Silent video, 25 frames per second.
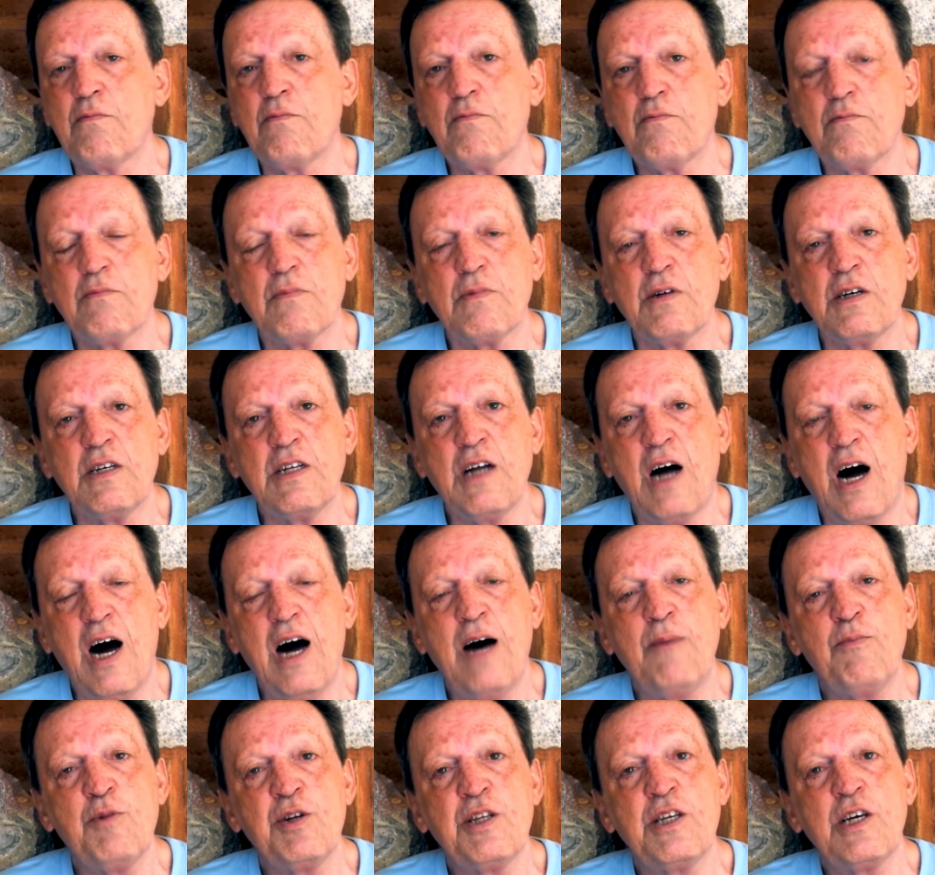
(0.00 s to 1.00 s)
in
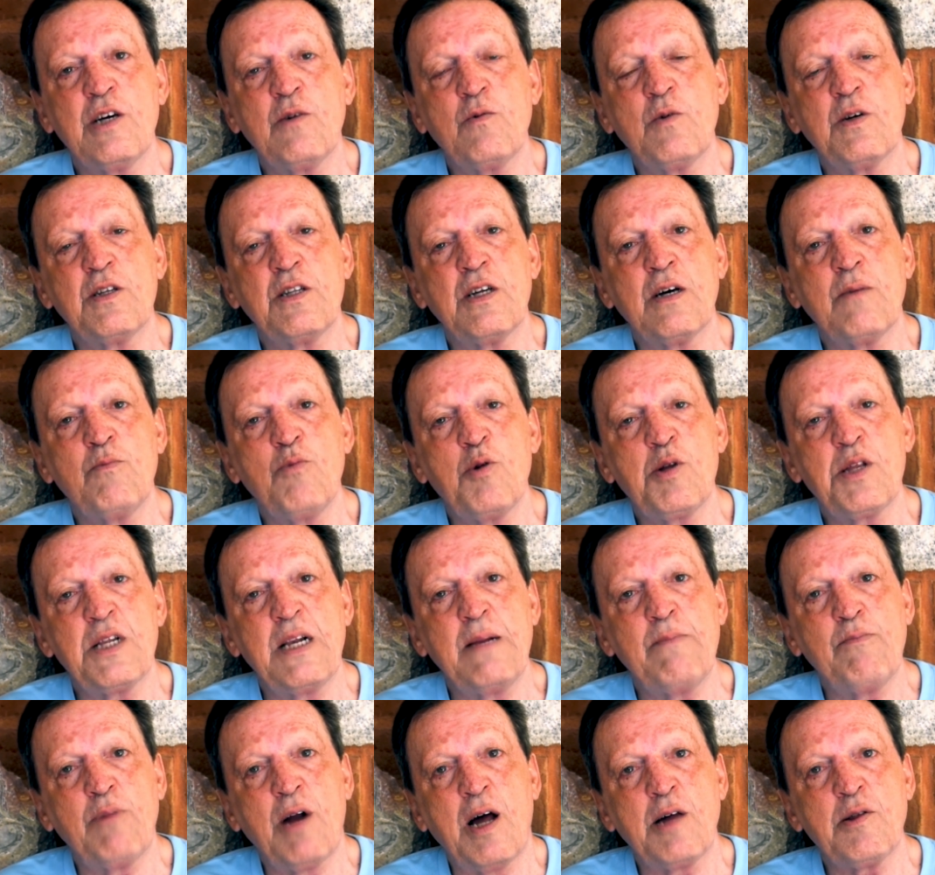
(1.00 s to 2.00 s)
harmony with their
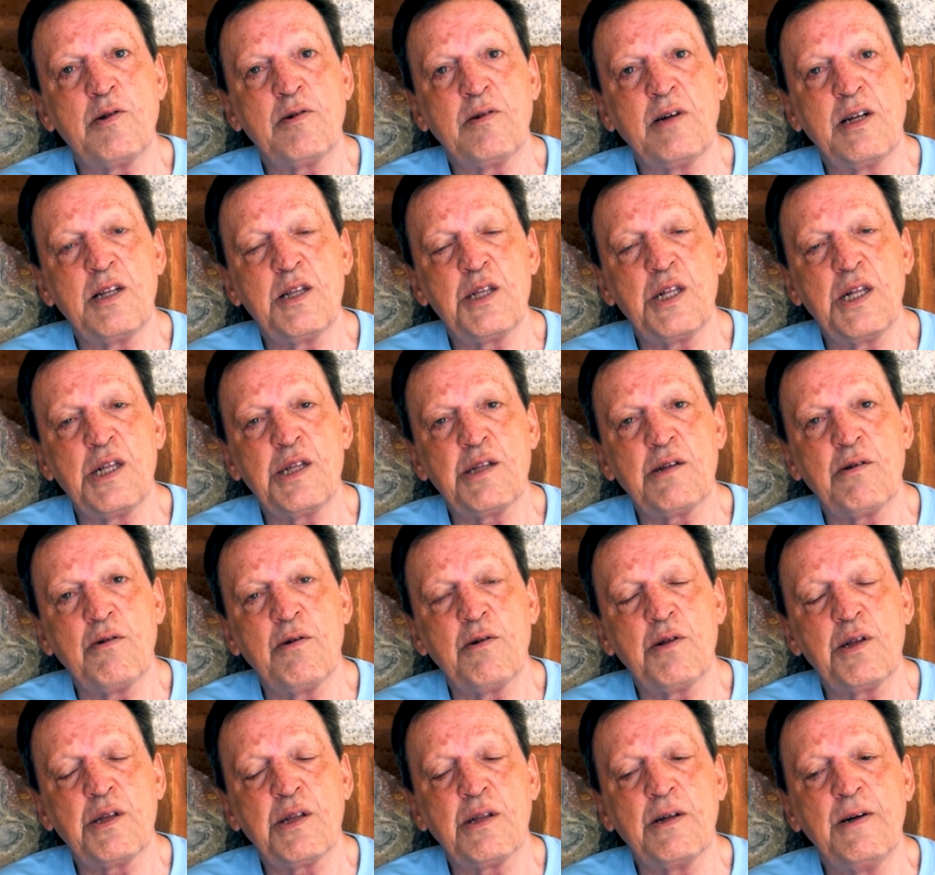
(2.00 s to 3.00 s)
Muslim brothers and
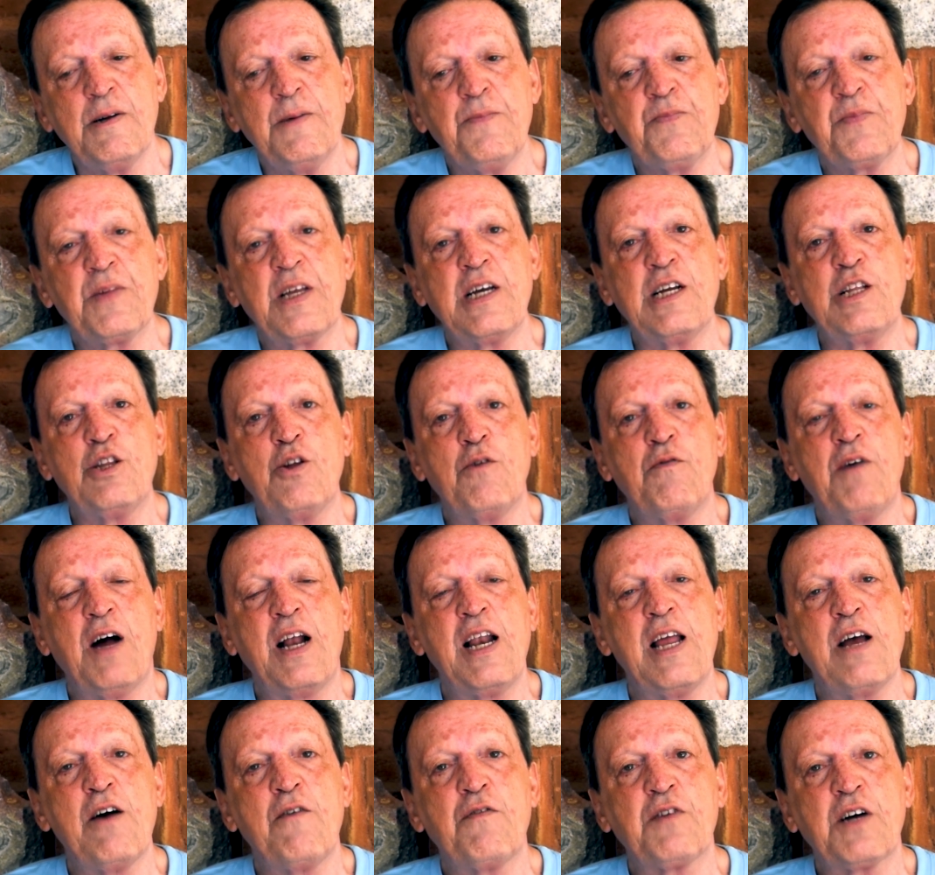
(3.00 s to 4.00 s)
sisters in the
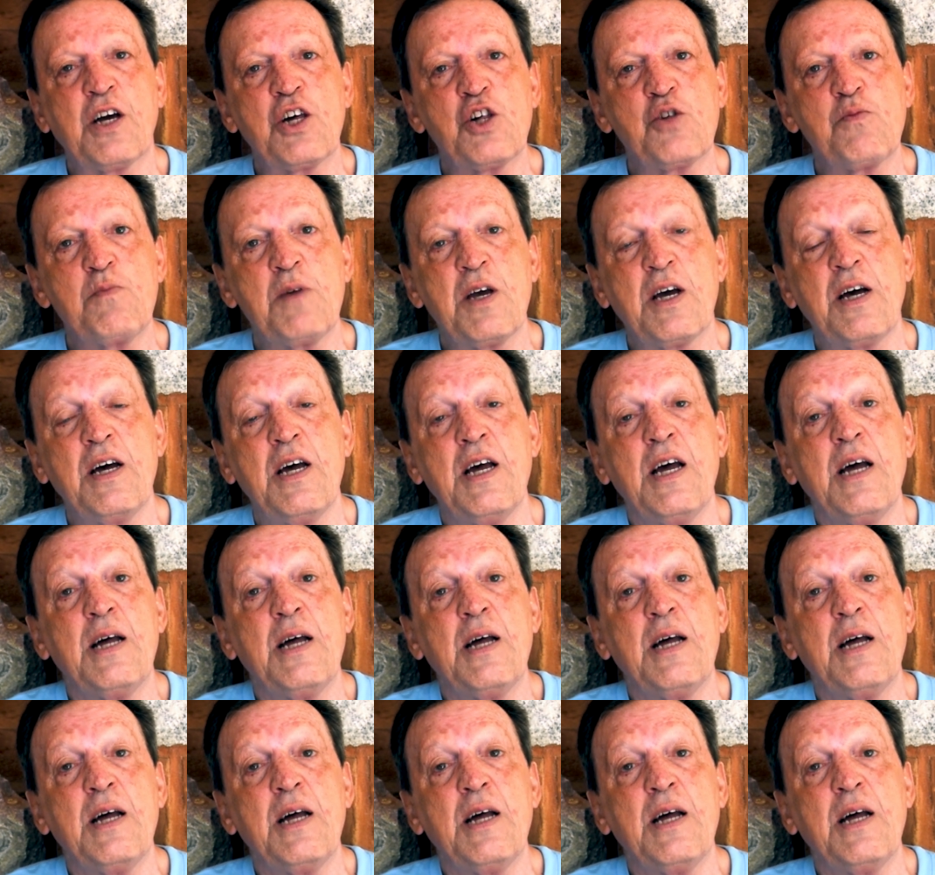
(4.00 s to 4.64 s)
Valley of Kashmir.